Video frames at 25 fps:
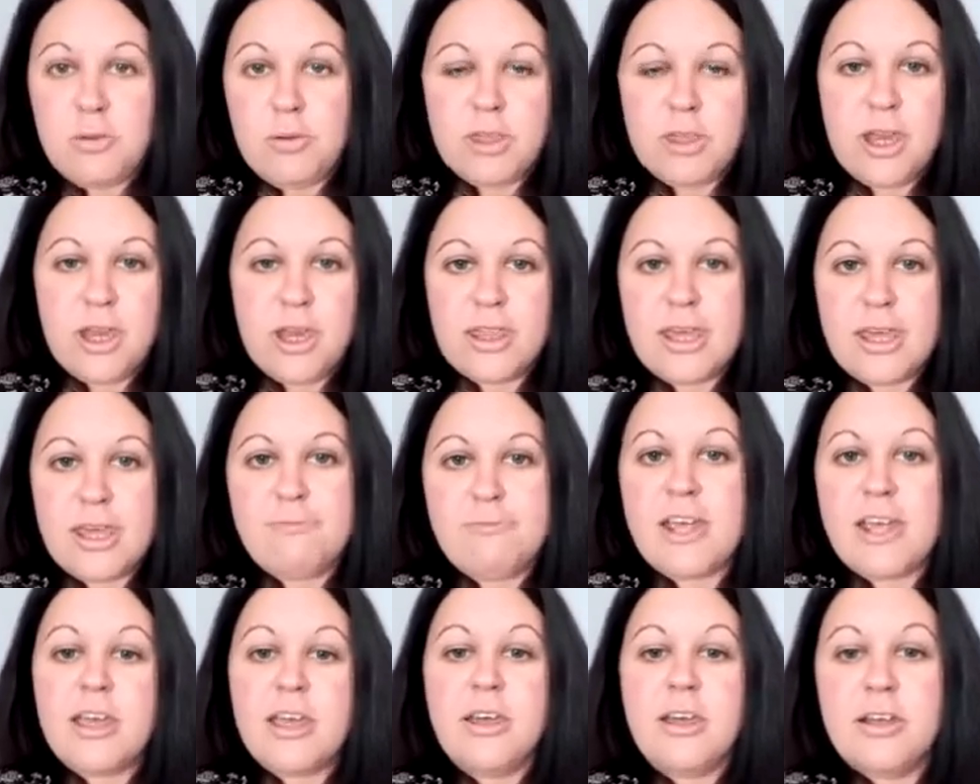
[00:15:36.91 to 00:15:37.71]
Like, they
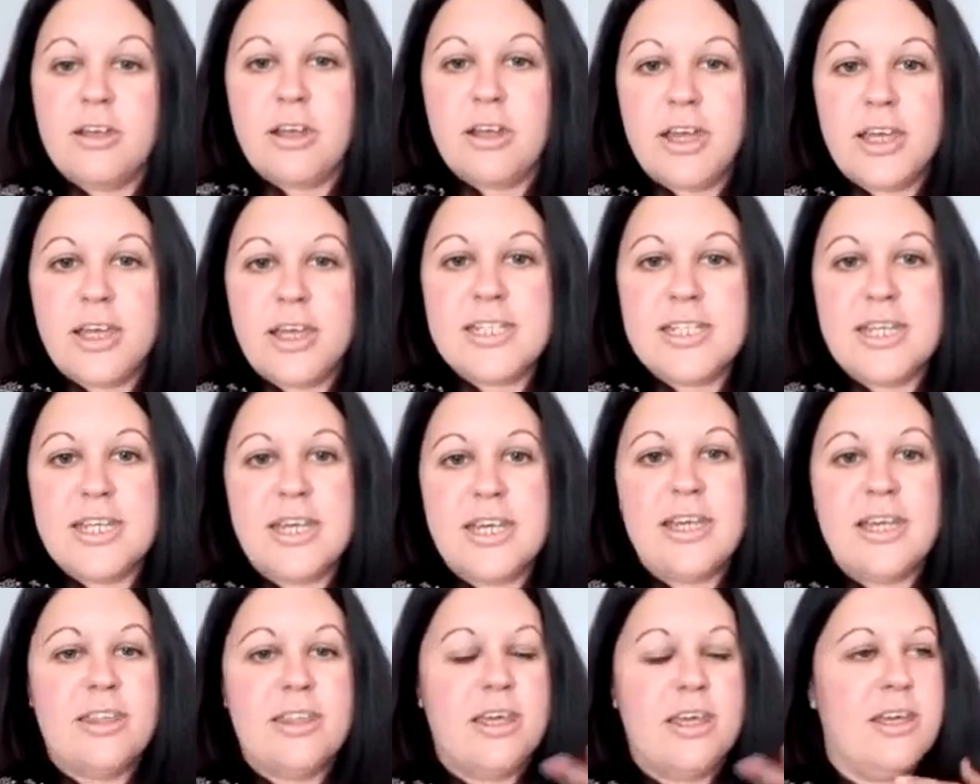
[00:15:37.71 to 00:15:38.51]
recognise
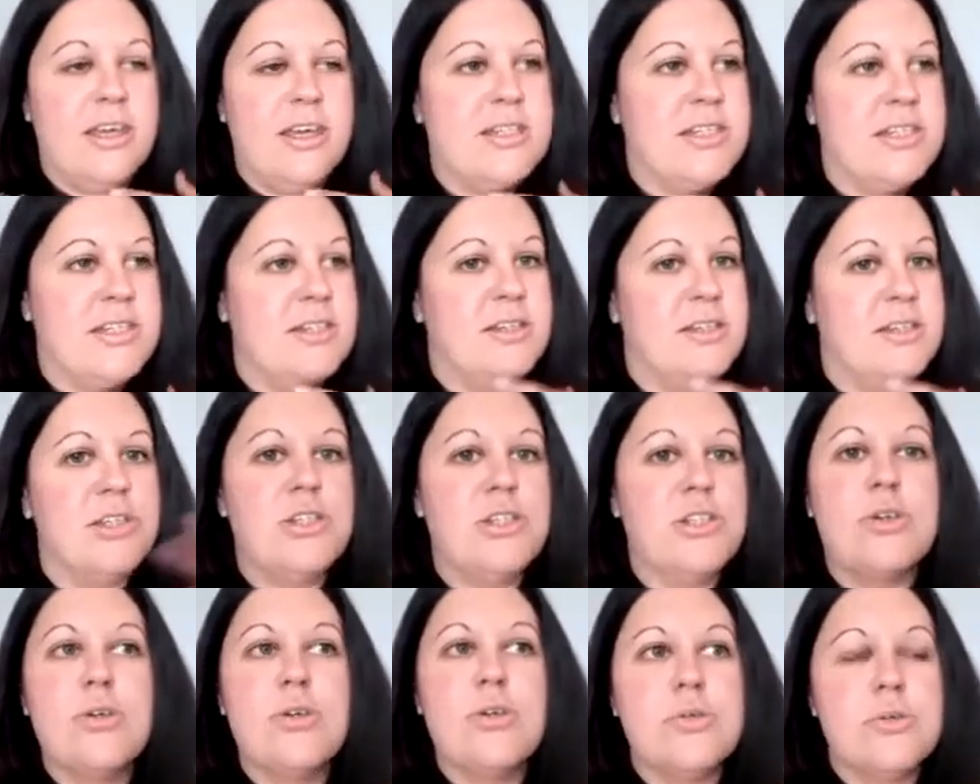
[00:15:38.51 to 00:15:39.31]
it, that it's in
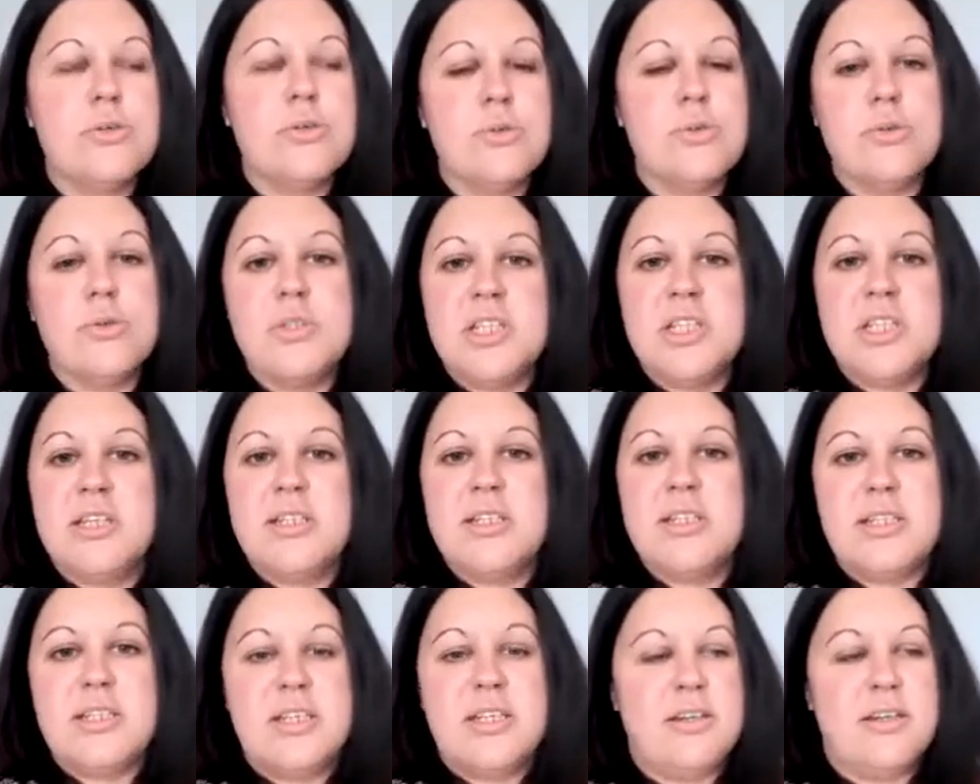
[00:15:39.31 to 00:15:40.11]
schools,
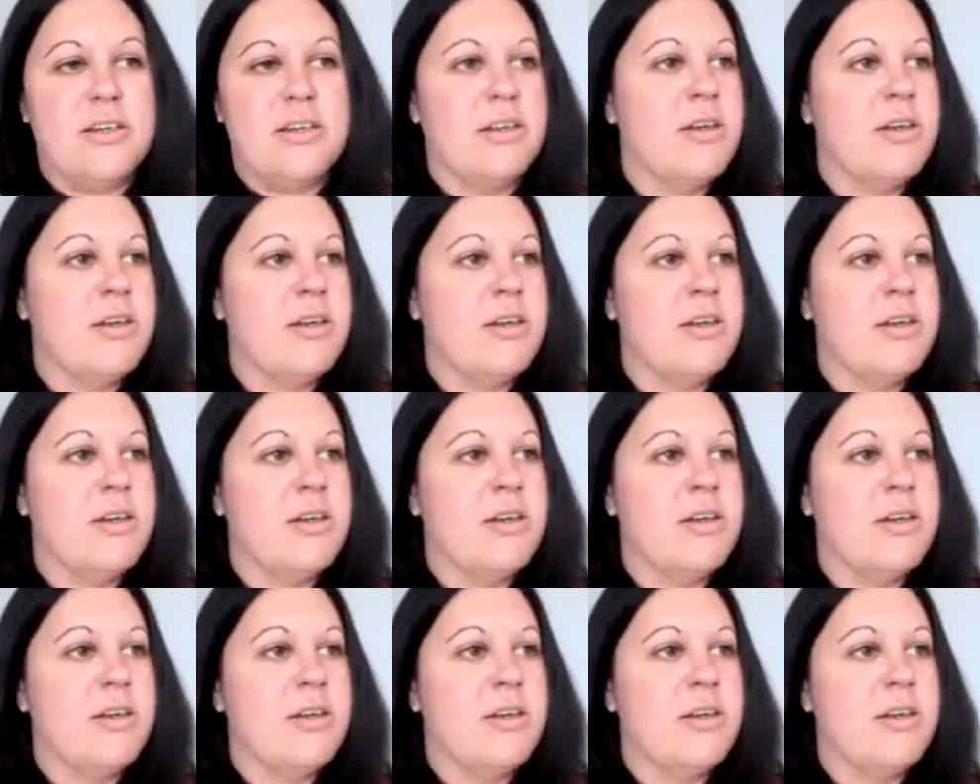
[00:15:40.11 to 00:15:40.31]
it's in